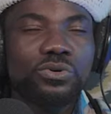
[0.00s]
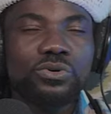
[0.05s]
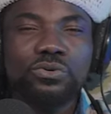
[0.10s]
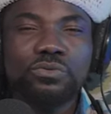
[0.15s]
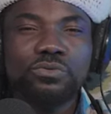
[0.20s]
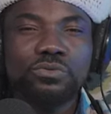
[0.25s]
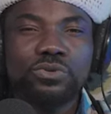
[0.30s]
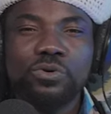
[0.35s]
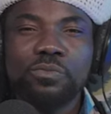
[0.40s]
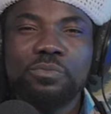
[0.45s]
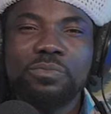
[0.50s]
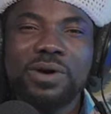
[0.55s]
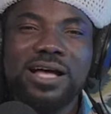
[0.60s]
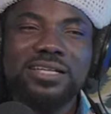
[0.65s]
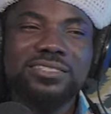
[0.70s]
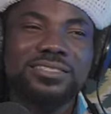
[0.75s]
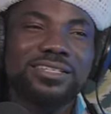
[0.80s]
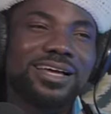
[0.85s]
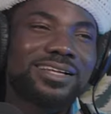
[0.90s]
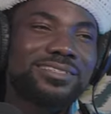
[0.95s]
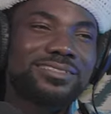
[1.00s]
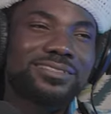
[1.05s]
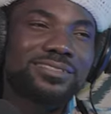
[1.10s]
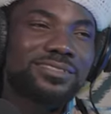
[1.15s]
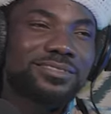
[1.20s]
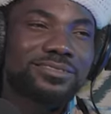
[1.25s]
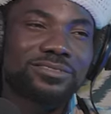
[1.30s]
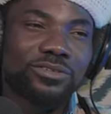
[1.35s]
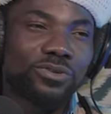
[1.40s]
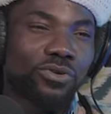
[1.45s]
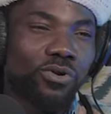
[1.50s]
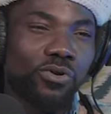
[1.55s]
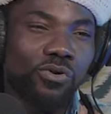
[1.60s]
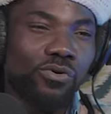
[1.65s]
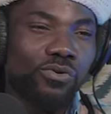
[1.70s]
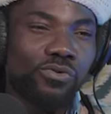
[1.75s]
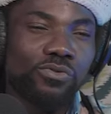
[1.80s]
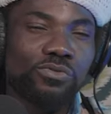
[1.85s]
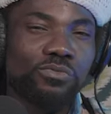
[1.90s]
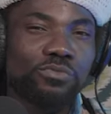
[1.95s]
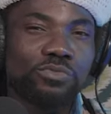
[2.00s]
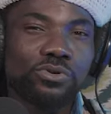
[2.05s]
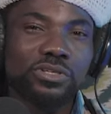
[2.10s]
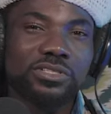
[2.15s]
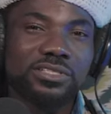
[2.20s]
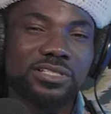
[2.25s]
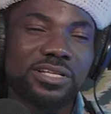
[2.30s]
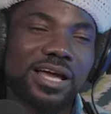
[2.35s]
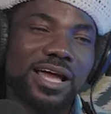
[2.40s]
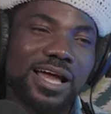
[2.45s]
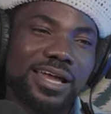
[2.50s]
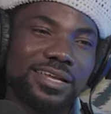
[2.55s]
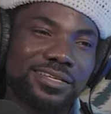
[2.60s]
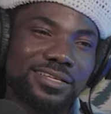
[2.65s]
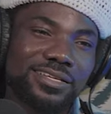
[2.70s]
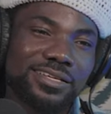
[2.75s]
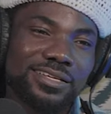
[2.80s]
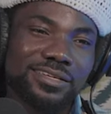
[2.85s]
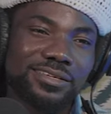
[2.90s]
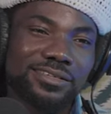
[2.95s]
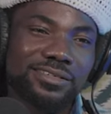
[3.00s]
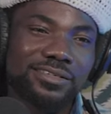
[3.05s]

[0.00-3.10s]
Who passed that law? Who brought that idea?